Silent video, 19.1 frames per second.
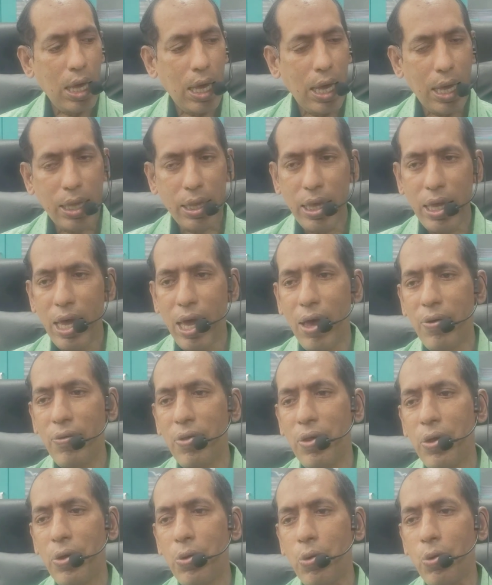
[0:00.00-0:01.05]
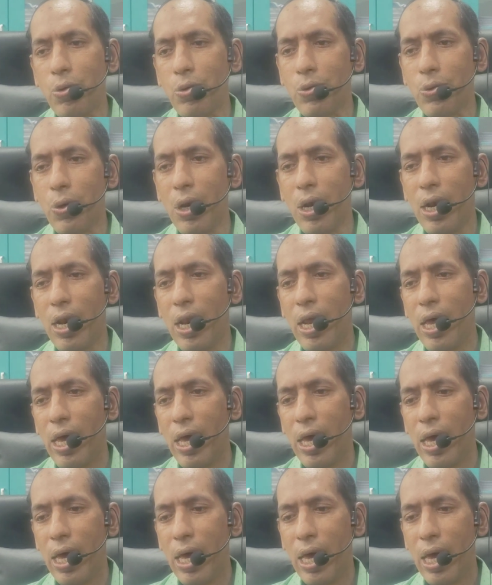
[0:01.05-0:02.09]
And they have the usual
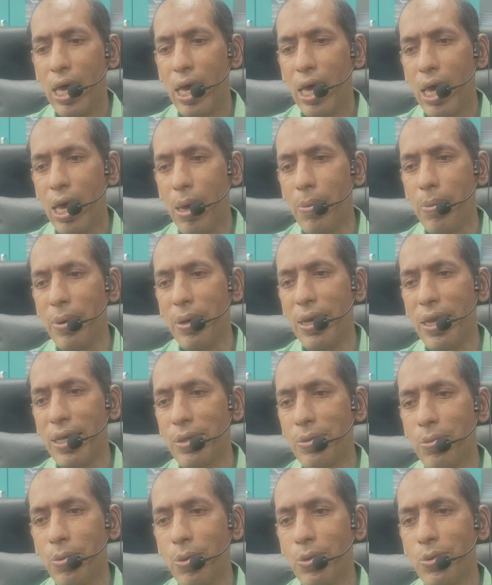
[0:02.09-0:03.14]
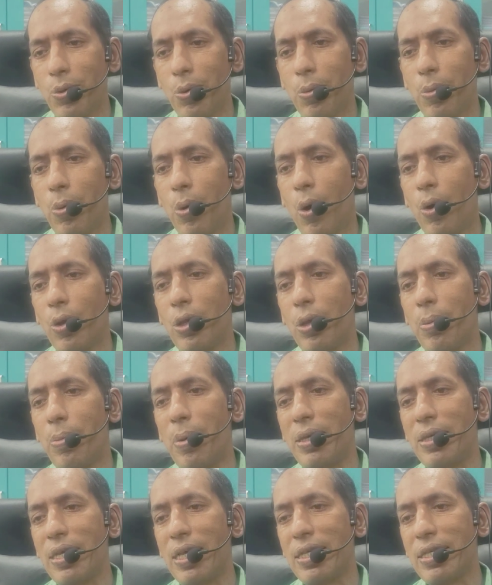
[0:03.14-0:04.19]
hemidesmosome on the
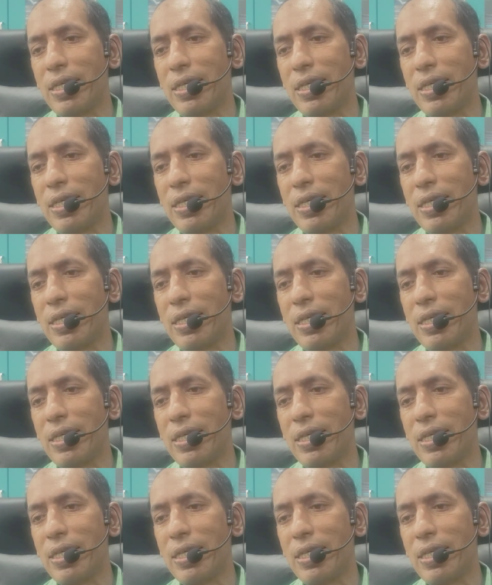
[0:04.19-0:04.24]
basal